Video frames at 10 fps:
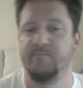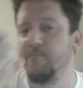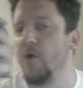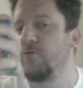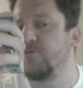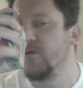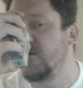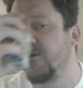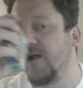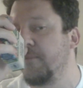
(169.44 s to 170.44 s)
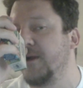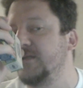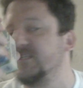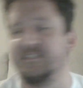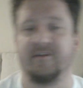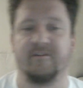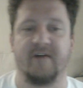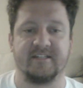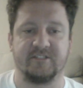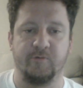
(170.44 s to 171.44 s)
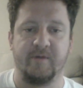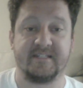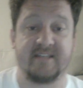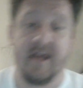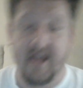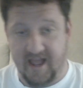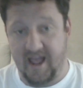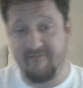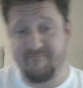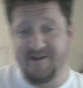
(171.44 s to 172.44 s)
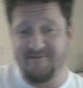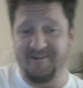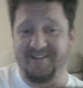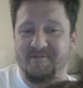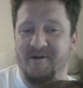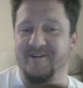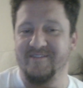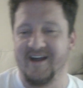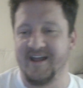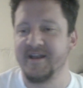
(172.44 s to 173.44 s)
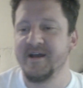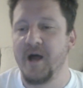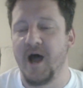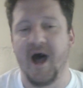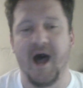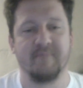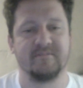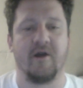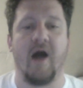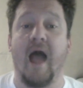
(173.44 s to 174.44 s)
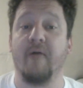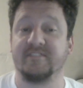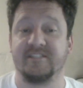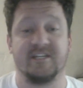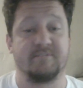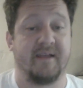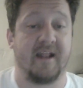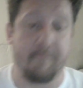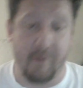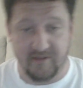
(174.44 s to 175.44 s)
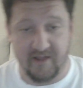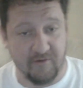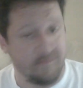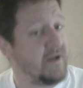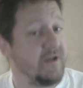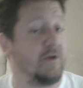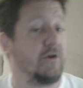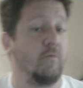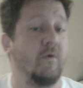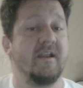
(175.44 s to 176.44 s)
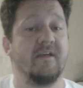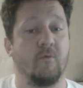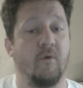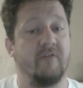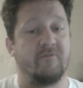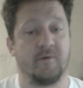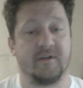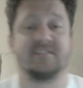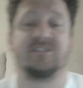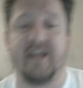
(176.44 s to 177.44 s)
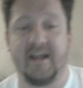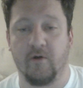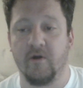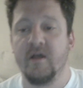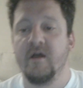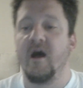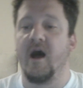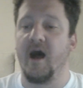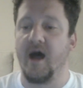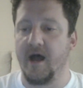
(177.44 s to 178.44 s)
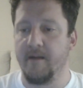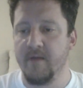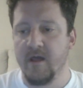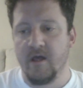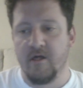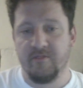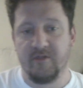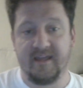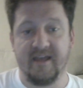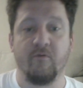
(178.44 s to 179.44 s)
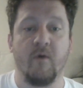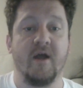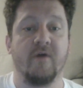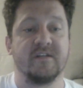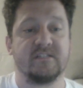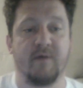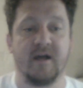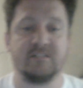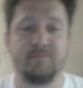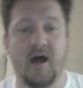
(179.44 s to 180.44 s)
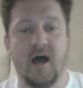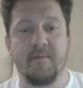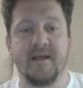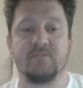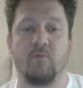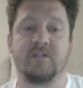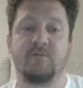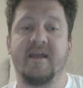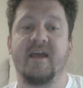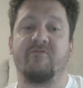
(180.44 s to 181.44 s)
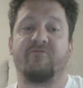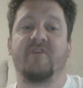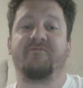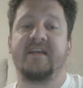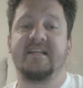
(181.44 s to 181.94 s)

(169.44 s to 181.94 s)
both collaborations here in the last two weeks have been really well done. Um, so I would suggest picking up both of them. You could win either one of them on this channel. Um, the giveaway on the SpongeBob is once we hit 50